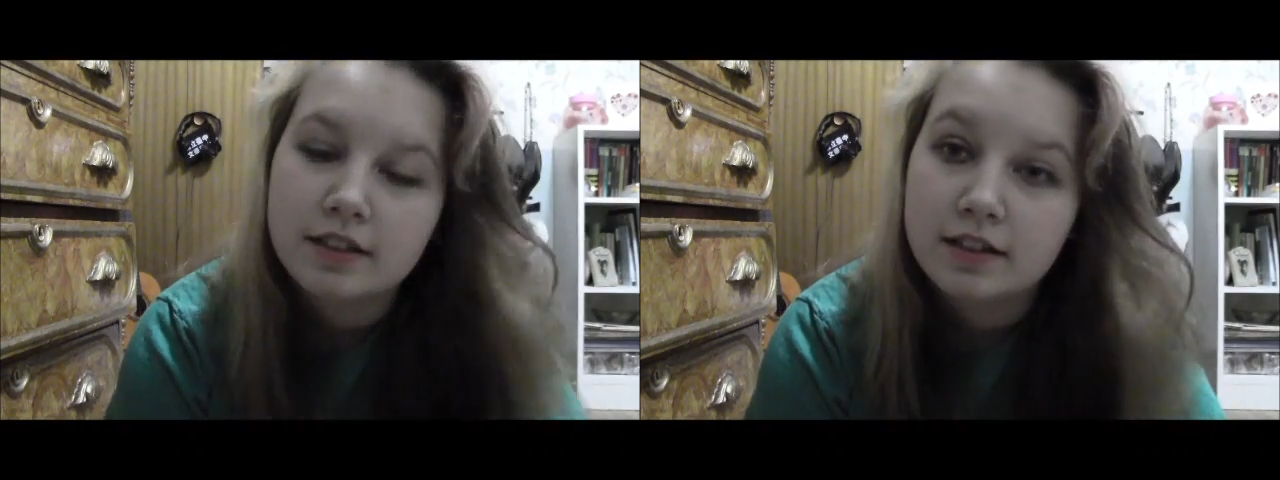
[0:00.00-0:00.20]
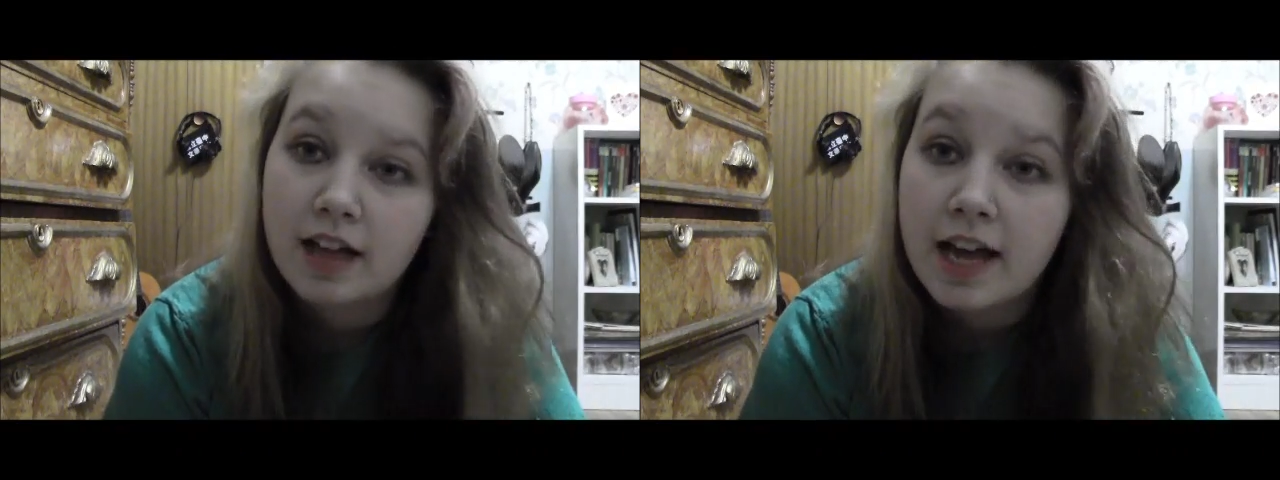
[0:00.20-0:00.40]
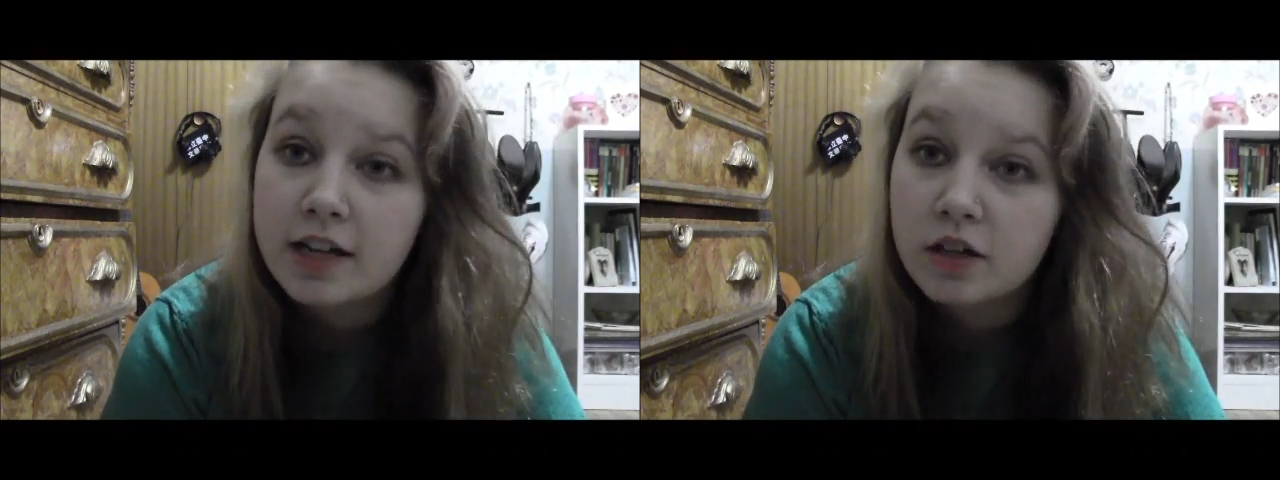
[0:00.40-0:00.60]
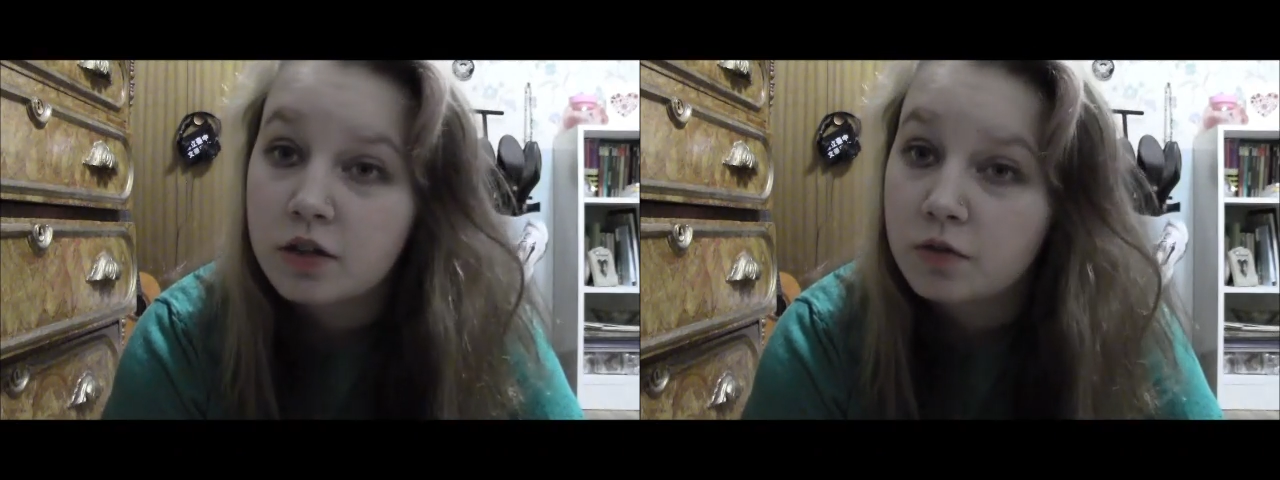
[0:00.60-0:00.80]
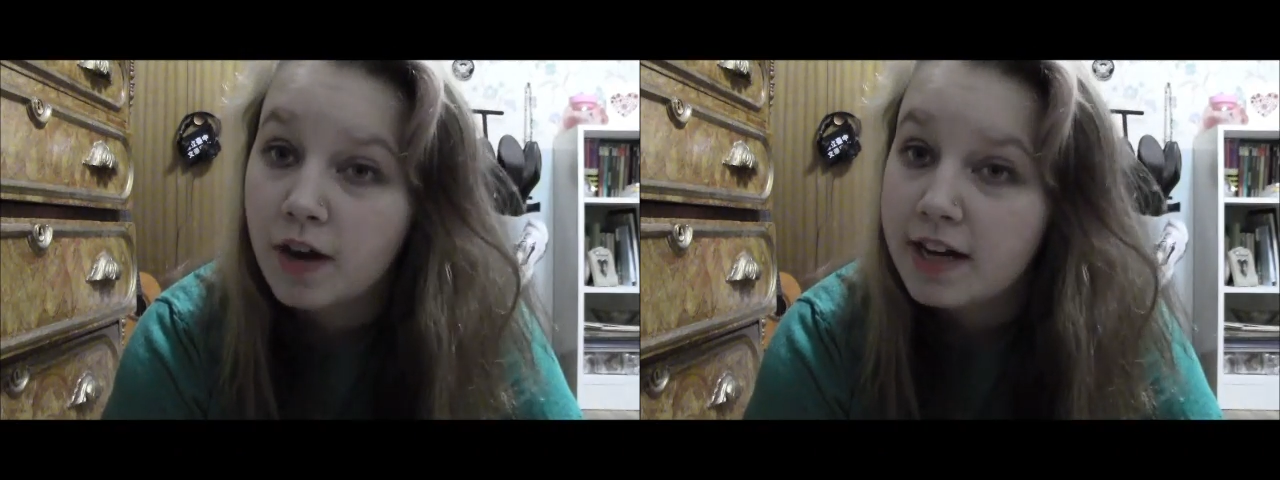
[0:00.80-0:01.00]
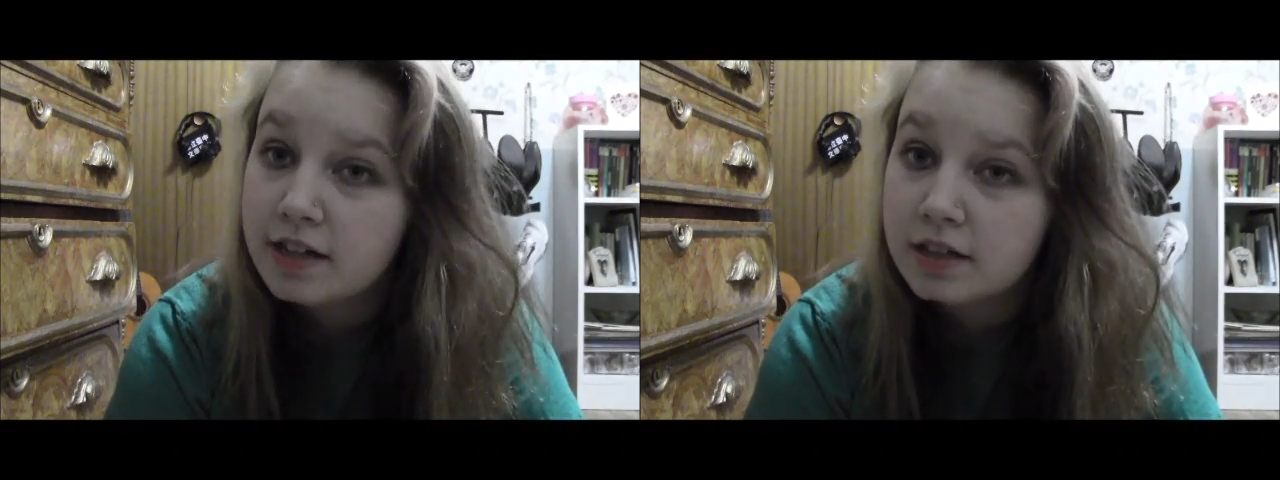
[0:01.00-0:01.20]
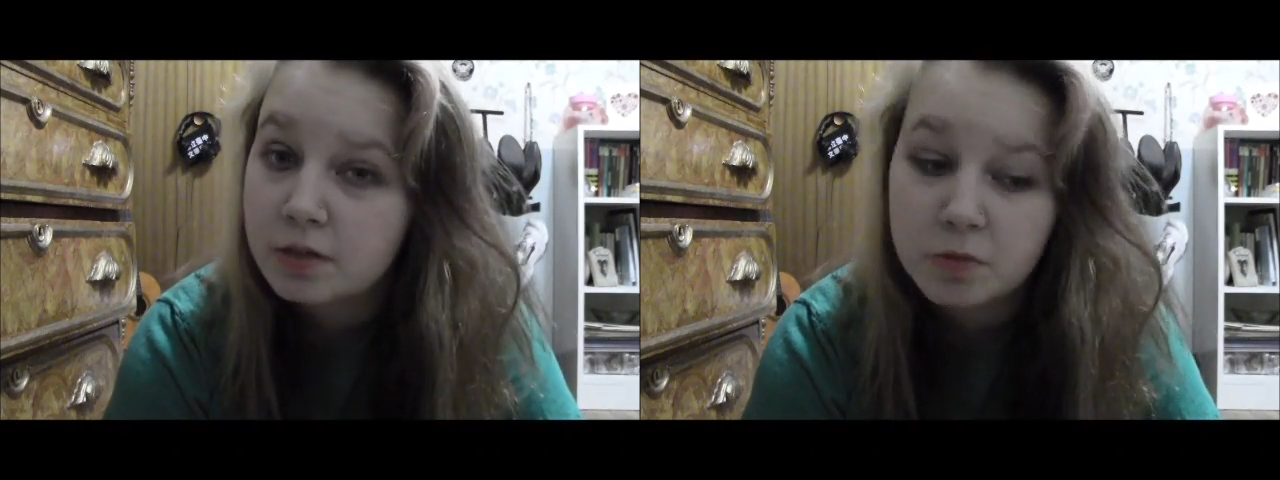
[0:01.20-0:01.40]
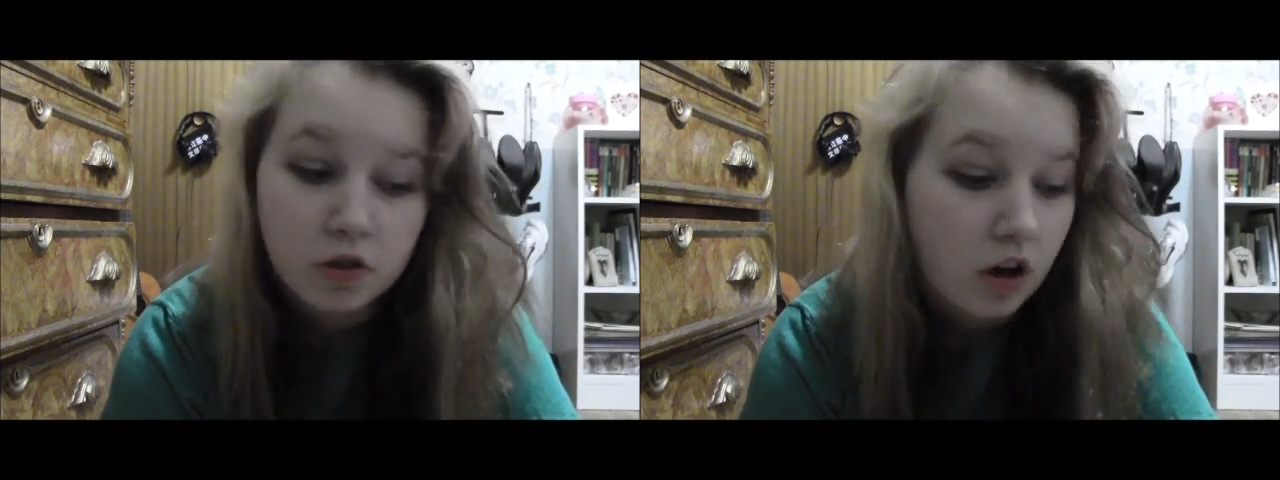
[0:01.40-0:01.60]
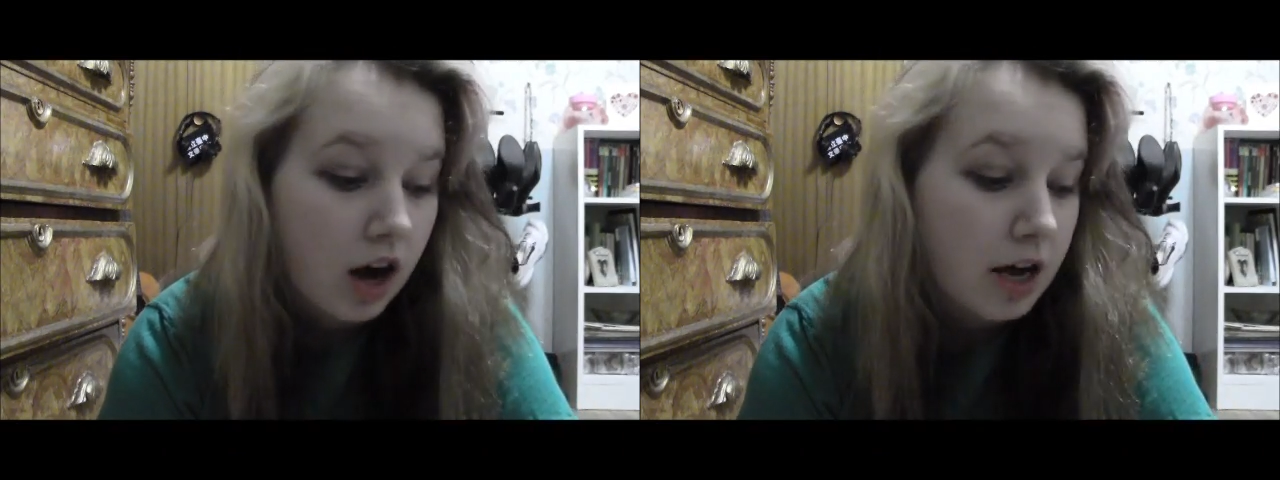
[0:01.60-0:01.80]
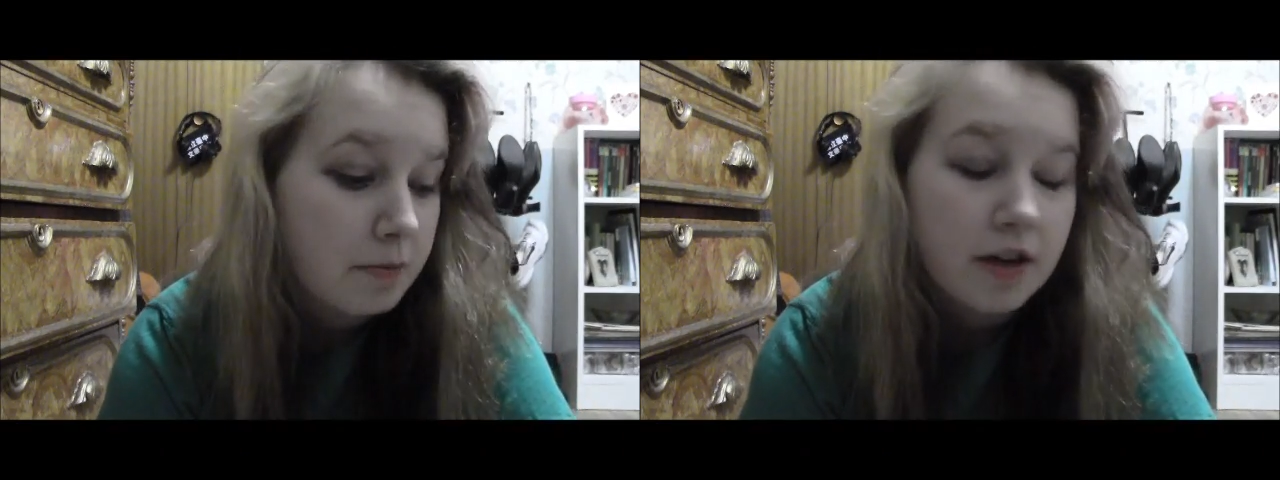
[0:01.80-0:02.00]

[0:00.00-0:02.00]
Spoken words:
like, rate, and subscribe.